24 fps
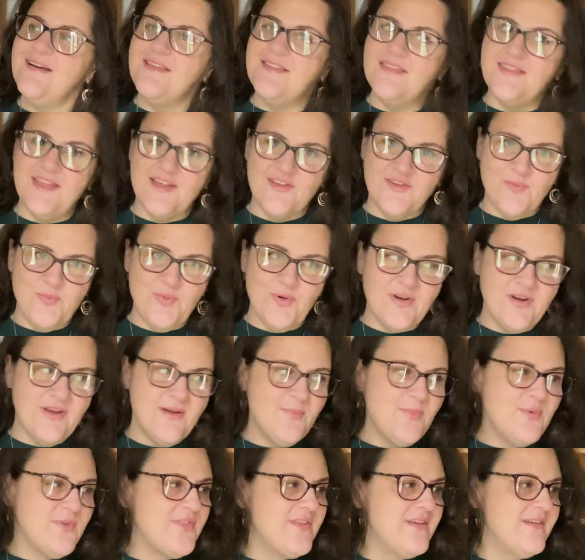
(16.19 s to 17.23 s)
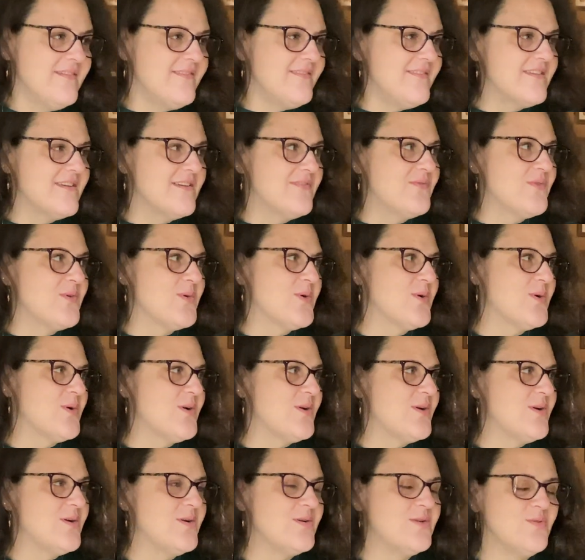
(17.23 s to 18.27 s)
Thanks for putting up with this. If you're
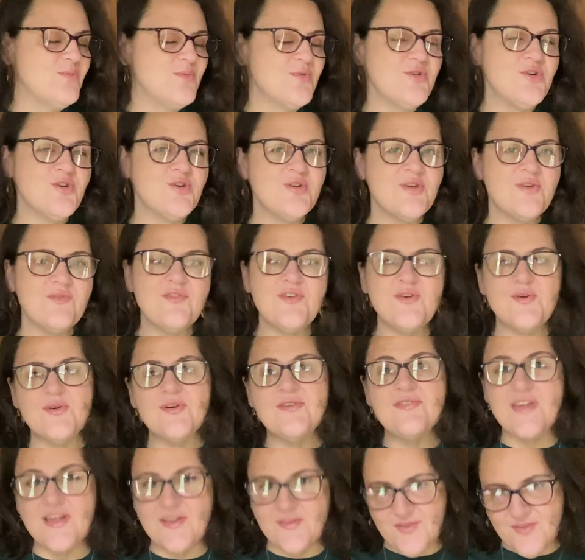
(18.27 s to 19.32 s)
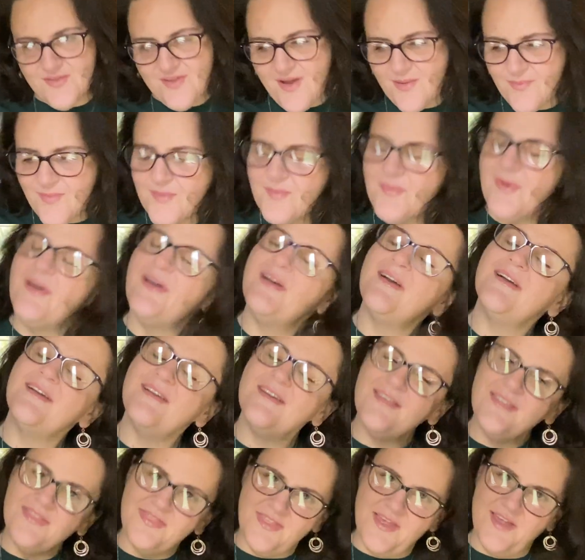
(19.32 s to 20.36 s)
a returning viewer, thanks for stopping by.
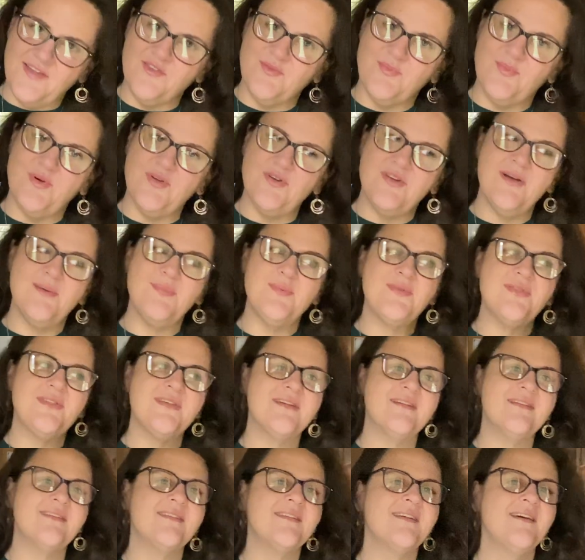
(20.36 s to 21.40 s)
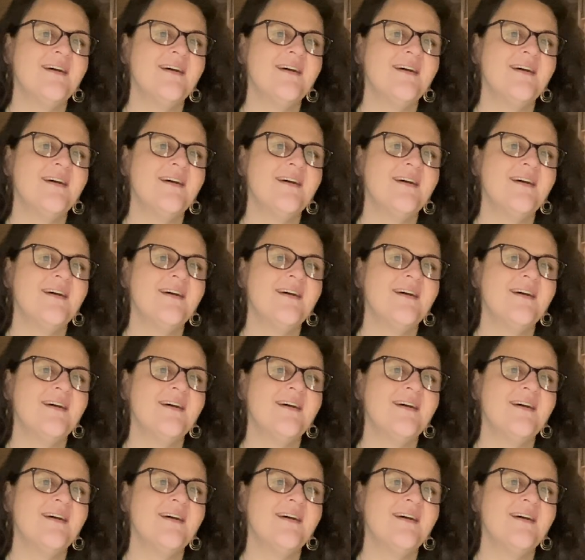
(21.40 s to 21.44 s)
Thanks for putting up with this.